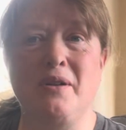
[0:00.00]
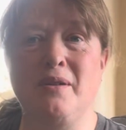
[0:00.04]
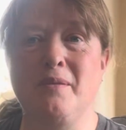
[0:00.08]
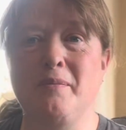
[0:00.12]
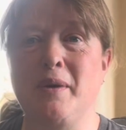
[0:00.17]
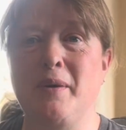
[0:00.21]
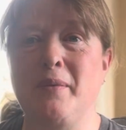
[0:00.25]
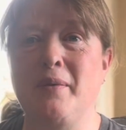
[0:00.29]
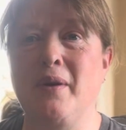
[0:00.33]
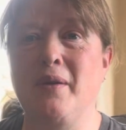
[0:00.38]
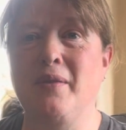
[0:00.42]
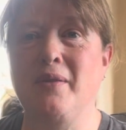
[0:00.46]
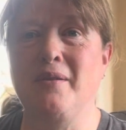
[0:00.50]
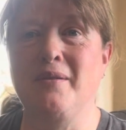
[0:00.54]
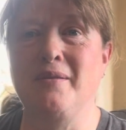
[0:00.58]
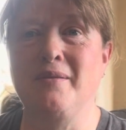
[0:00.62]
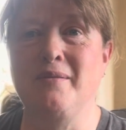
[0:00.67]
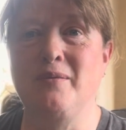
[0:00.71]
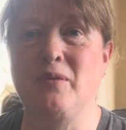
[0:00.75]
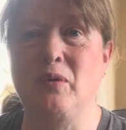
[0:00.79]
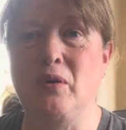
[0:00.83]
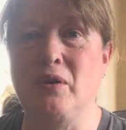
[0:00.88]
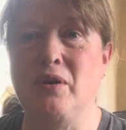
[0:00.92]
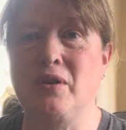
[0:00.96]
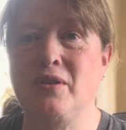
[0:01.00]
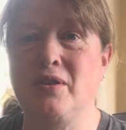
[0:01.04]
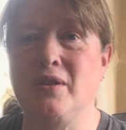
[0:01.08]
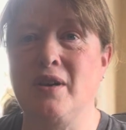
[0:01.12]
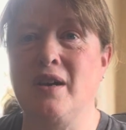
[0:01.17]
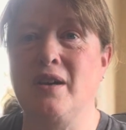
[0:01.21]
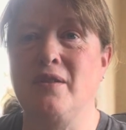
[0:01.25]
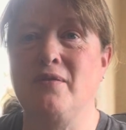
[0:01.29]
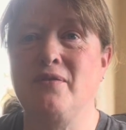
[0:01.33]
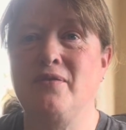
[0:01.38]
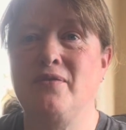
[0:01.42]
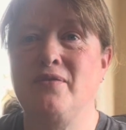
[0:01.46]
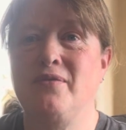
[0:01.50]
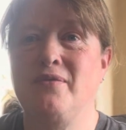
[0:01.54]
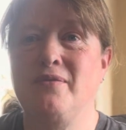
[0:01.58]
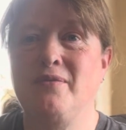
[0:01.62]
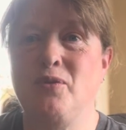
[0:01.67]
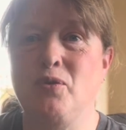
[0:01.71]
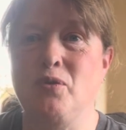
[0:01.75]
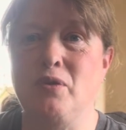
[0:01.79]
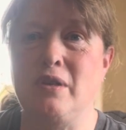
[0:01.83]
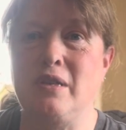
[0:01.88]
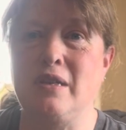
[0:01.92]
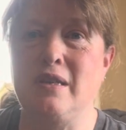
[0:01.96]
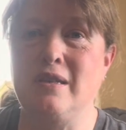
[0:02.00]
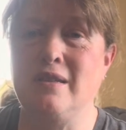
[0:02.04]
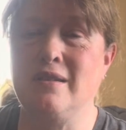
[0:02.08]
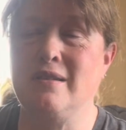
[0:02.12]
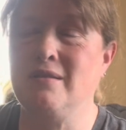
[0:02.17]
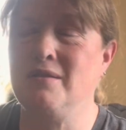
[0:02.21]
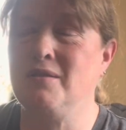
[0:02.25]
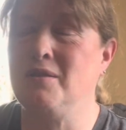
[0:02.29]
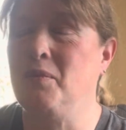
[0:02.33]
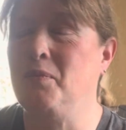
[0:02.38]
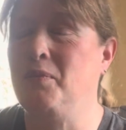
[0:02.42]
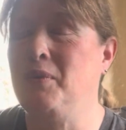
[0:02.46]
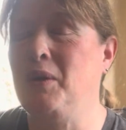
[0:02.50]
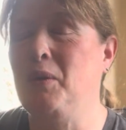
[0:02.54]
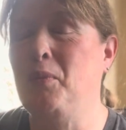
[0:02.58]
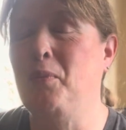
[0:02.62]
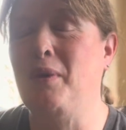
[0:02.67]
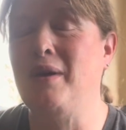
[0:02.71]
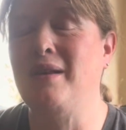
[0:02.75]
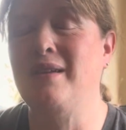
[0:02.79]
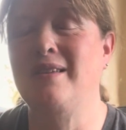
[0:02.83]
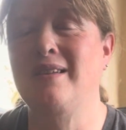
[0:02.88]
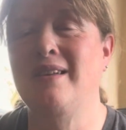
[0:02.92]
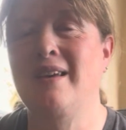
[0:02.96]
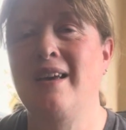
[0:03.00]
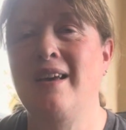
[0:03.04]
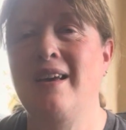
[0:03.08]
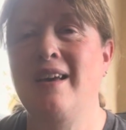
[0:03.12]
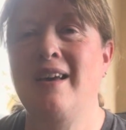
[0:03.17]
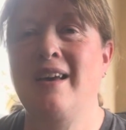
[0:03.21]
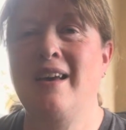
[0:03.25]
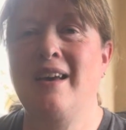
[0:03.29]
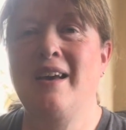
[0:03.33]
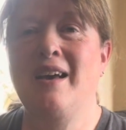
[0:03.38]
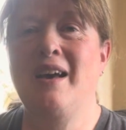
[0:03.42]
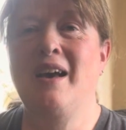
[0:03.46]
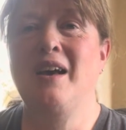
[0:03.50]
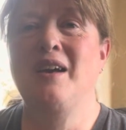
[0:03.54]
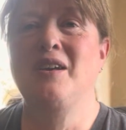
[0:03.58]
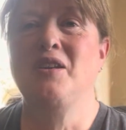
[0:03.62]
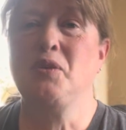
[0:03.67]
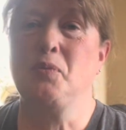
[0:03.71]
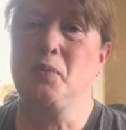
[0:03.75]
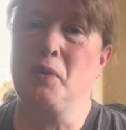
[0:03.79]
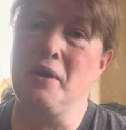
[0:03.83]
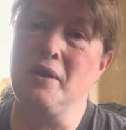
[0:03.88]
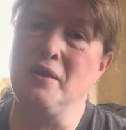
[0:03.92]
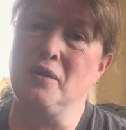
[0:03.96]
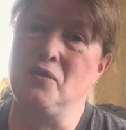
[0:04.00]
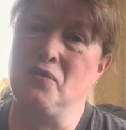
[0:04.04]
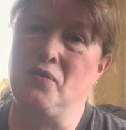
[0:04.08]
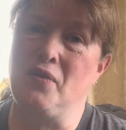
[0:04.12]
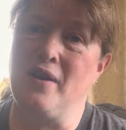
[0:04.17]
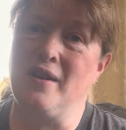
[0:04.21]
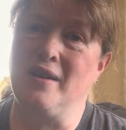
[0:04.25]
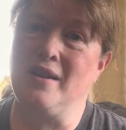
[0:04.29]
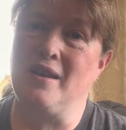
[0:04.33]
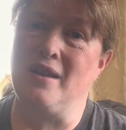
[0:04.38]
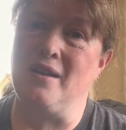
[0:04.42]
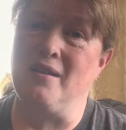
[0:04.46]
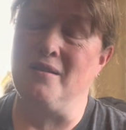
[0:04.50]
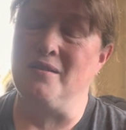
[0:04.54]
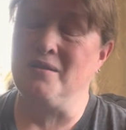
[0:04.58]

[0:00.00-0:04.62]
maybe on the north side of trees or something, but spring is finally here.